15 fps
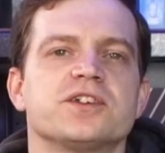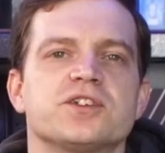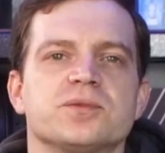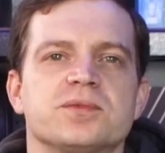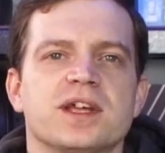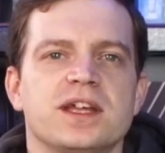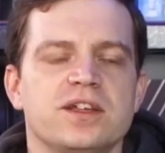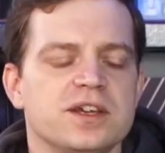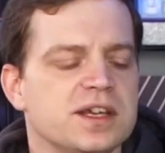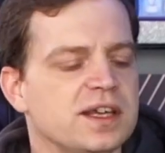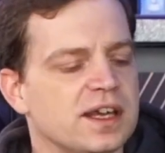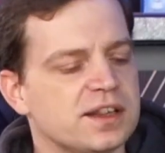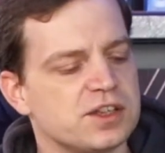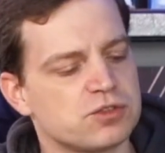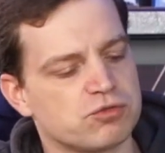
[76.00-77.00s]
update, you can
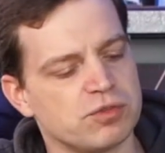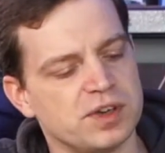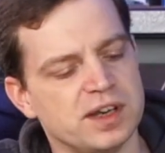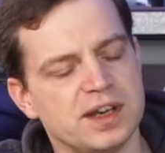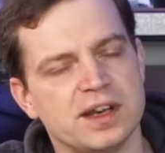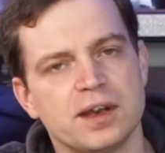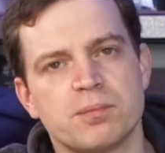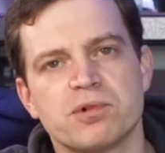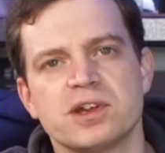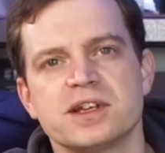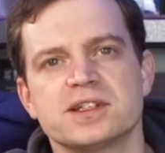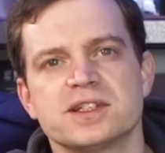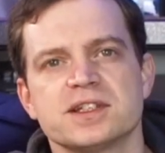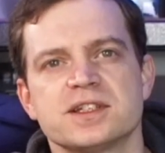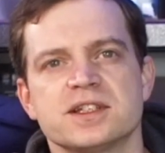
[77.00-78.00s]
get this running in a
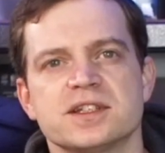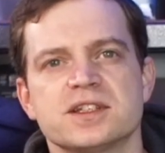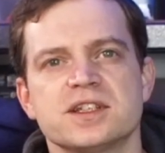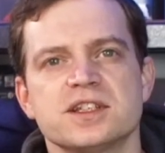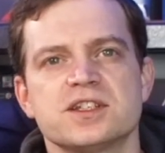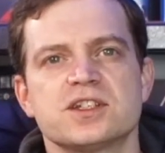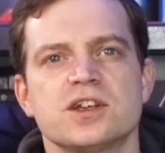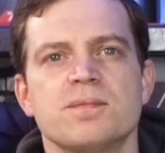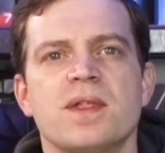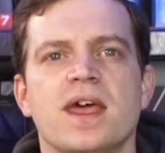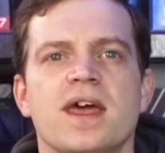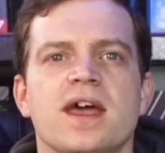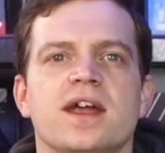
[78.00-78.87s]
pre-existing system.